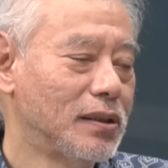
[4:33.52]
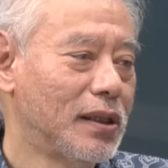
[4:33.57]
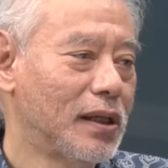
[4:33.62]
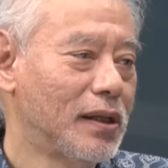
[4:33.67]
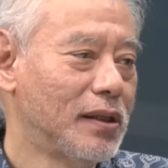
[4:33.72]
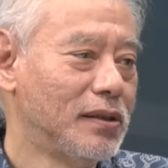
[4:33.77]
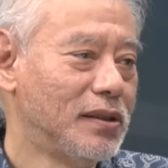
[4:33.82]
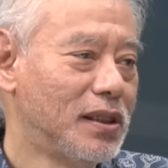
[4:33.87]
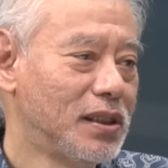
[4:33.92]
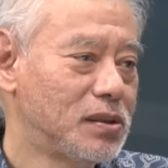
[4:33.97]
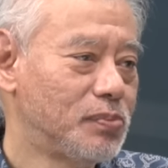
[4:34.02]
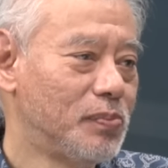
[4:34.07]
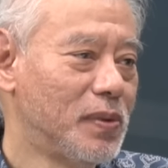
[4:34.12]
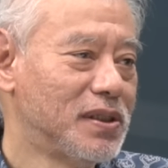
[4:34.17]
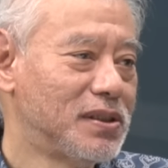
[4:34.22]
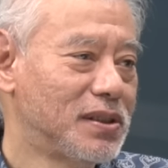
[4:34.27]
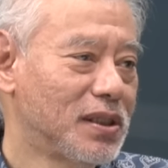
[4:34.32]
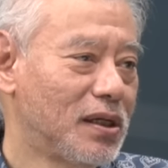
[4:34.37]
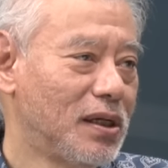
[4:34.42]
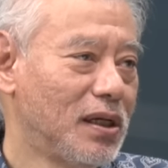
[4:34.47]
And this
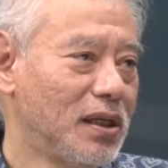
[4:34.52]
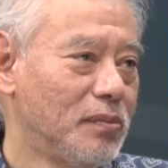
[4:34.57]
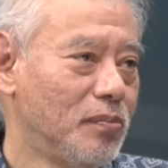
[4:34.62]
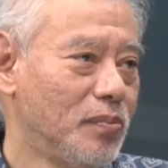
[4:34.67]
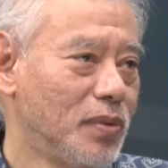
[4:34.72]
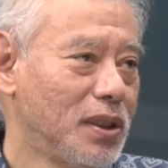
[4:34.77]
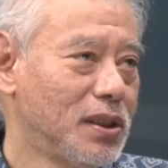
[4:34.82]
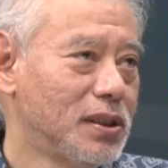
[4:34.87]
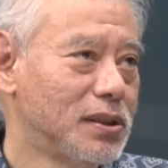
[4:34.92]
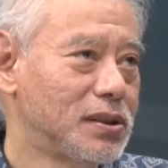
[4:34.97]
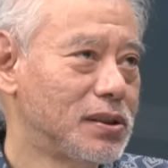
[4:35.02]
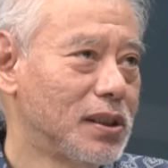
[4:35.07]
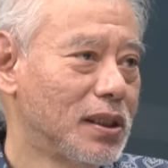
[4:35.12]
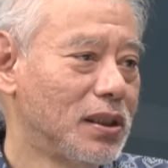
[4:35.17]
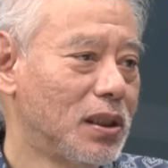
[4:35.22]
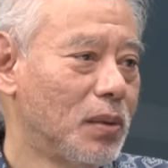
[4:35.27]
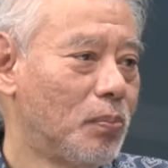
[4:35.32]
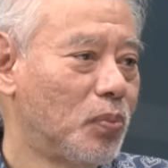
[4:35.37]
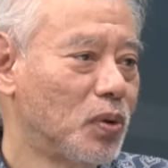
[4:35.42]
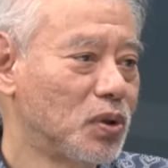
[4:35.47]
basically means
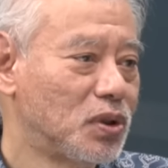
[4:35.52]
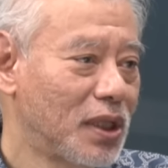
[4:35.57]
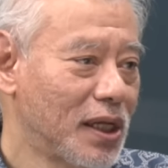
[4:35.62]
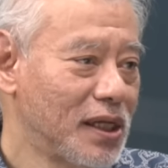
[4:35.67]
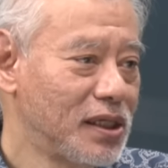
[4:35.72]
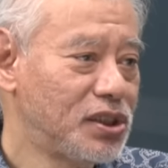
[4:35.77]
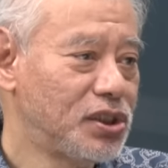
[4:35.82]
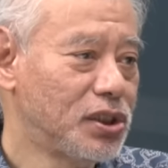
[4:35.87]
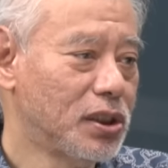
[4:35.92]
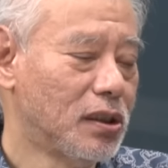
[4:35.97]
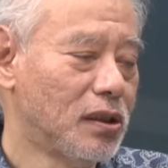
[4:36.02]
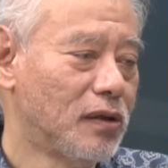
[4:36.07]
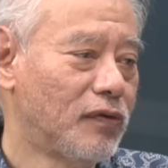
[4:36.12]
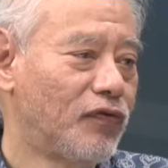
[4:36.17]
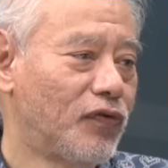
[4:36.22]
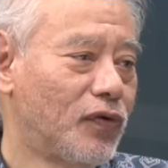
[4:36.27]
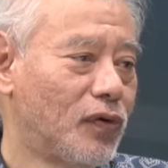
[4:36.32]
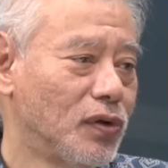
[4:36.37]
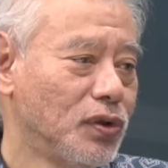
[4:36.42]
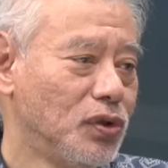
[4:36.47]
that the potential
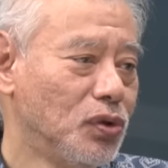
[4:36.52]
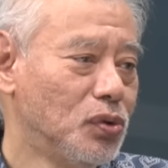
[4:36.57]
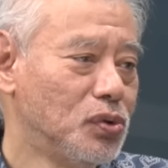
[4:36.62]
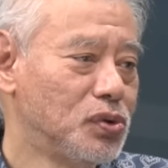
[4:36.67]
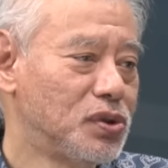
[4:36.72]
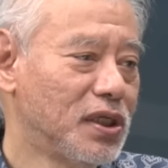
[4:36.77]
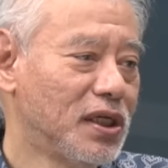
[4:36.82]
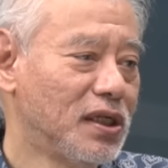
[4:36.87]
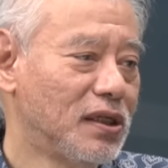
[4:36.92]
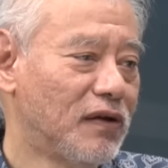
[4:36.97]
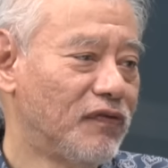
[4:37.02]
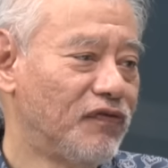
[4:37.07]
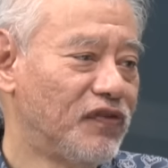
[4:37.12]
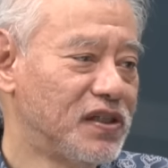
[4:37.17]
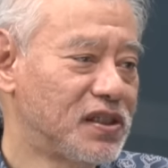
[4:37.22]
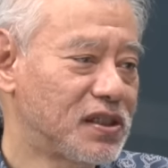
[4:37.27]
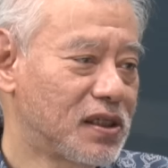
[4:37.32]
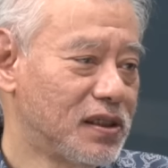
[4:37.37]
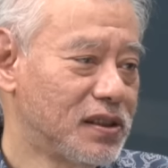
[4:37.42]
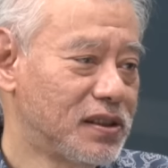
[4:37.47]
for using the
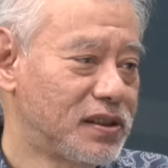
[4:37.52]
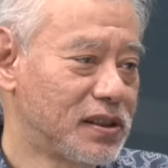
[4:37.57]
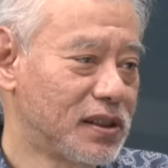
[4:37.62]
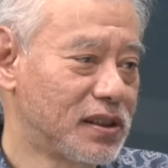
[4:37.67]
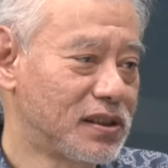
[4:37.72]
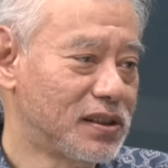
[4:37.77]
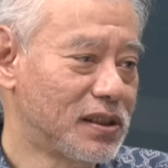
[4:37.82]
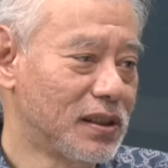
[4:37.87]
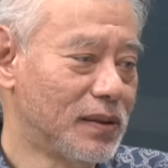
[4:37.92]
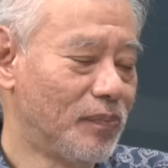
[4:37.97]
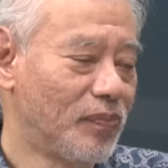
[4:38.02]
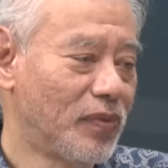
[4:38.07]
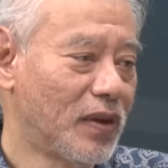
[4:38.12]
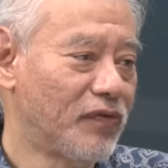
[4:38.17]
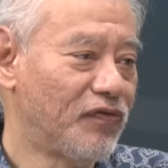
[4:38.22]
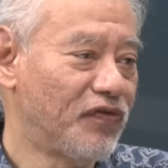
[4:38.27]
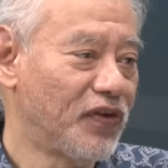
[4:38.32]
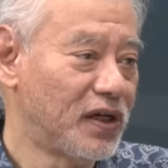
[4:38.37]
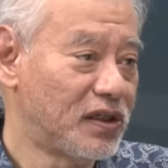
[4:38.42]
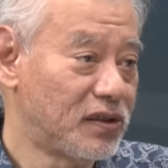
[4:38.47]
fiscal system,
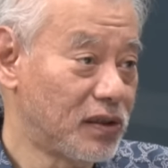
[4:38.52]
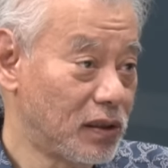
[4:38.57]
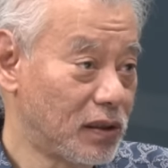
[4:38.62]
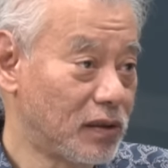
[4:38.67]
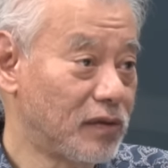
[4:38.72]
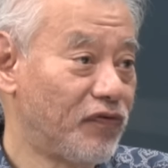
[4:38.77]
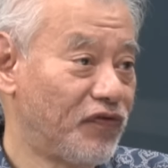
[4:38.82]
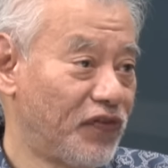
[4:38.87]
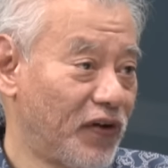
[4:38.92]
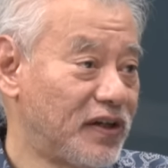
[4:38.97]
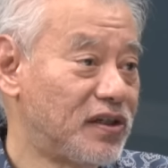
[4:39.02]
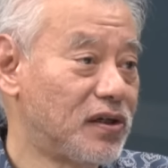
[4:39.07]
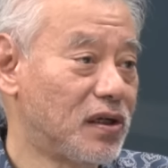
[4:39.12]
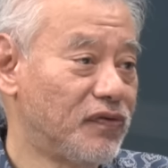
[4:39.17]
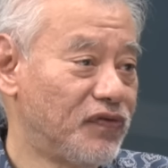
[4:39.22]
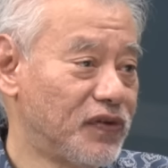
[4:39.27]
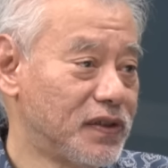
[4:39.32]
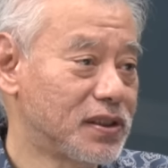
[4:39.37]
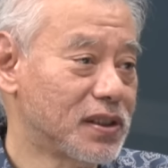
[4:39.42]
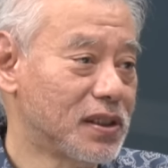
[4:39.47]
the federal
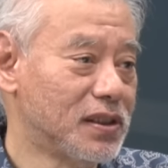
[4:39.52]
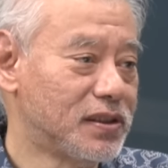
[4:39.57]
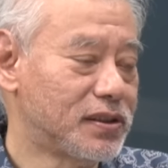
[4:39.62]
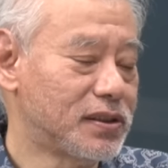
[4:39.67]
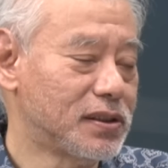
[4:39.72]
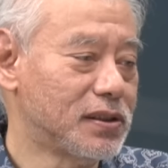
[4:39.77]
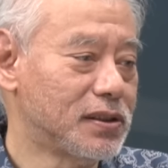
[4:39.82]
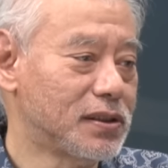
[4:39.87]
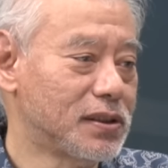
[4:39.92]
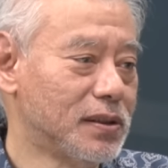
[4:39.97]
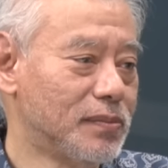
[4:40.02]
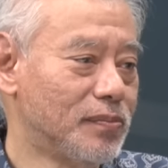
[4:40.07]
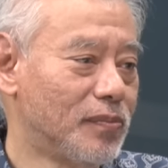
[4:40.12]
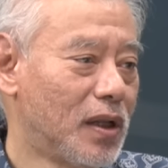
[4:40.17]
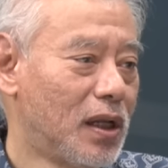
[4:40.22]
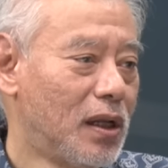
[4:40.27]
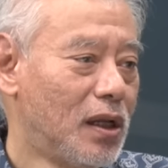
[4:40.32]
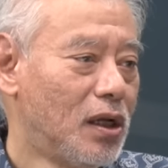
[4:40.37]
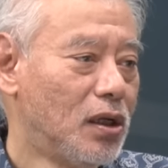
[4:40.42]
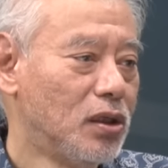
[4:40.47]
fiscal system,
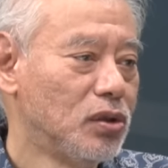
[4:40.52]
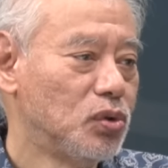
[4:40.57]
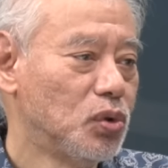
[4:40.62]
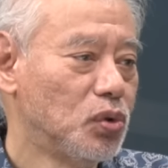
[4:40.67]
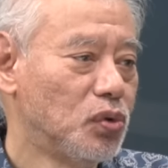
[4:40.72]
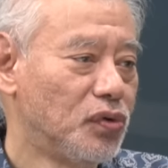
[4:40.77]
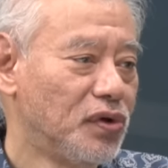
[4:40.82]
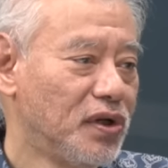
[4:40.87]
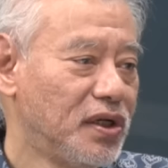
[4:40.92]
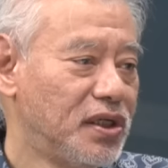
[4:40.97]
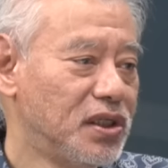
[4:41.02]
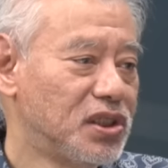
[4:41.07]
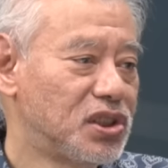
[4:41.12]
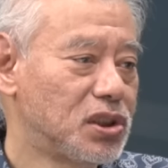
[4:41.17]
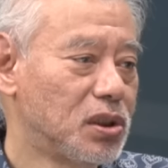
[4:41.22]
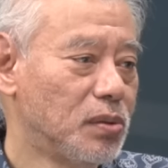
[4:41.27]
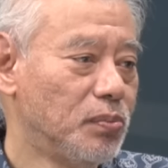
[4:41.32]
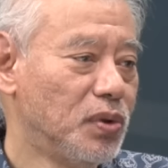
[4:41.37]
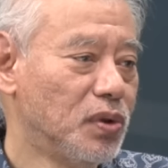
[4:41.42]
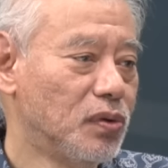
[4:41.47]
to
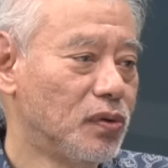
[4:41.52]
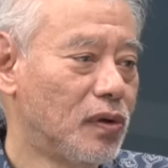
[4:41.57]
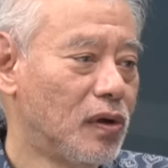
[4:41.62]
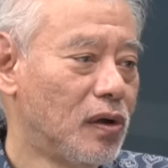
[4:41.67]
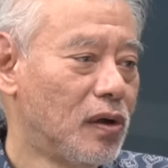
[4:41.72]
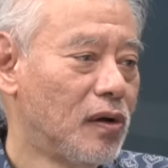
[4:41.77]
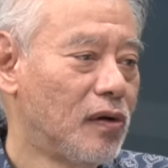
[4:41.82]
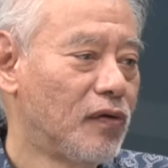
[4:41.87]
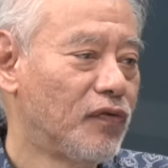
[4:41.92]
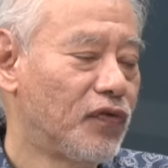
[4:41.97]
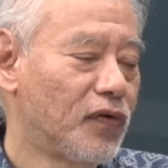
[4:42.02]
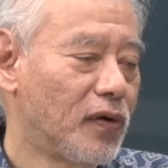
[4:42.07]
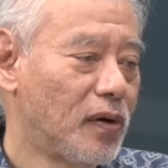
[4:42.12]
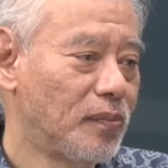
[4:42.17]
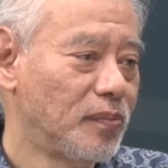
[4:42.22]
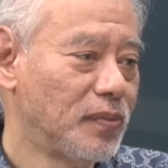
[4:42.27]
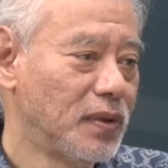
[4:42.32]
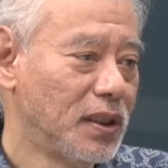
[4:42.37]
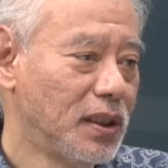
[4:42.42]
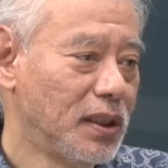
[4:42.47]
redistribute
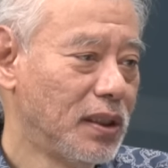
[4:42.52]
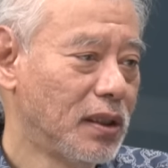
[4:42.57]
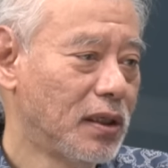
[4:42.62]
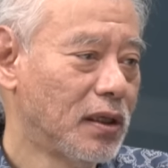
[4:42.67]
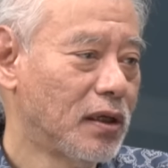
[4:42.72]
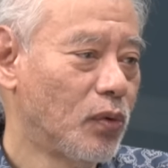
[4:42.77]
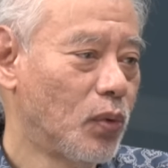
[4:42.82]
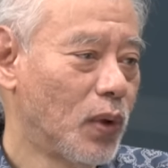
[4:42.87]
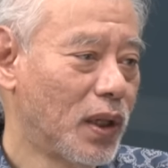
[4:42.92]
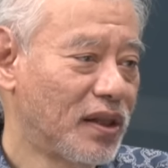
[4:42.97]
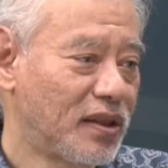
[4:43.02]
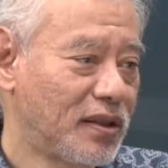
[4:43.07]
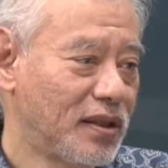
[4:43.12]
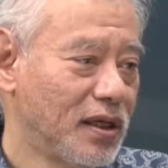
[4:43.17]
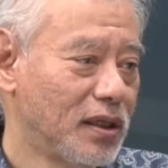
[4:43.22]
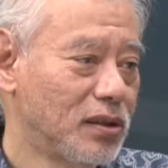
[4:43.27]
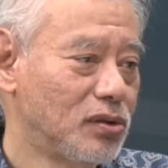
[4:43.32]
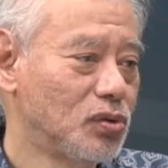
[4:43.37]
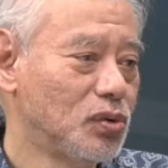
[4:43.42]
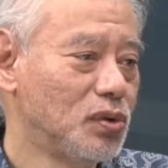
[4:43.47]
from the
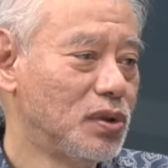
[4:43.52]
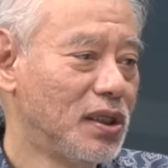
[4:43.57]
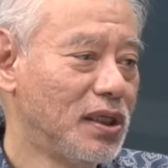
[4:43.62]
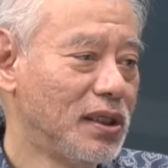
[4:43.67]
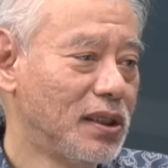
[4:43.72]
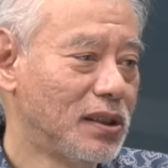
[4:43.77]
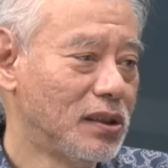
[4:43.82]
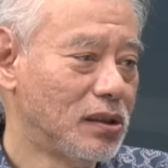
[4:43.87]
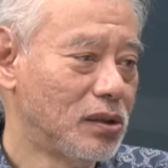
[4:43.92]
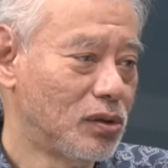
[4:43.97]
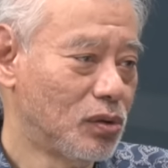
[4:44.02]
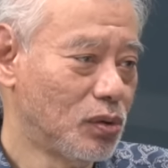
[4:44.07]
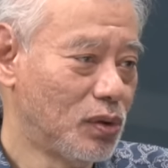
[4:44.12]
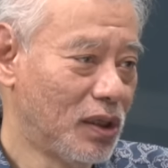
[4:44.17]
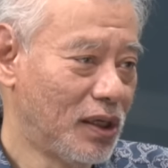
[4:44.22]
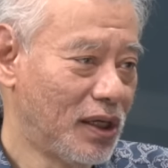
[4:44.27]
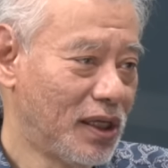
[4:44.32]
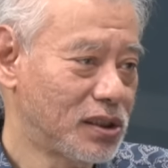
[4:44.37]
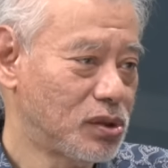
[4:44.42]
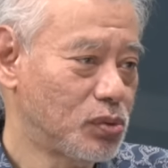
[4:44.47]
wealthier to the
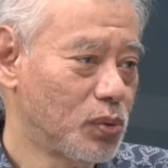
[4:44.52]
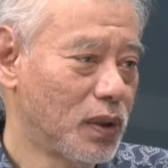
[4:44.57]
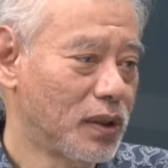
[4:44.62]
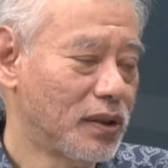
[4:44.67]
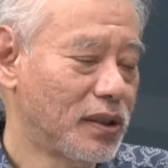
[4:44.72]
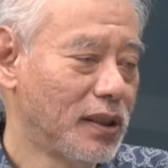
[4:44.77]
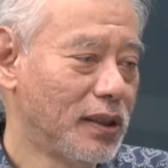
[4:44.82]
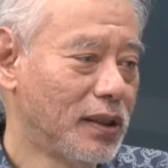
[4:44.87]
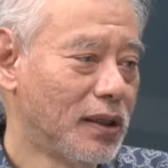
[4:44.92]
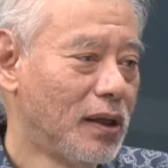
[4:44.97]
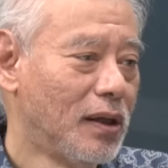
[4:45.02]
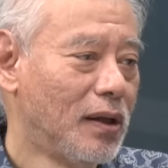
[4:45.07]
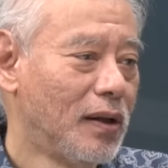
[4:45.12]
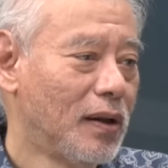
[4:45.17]
less wealthy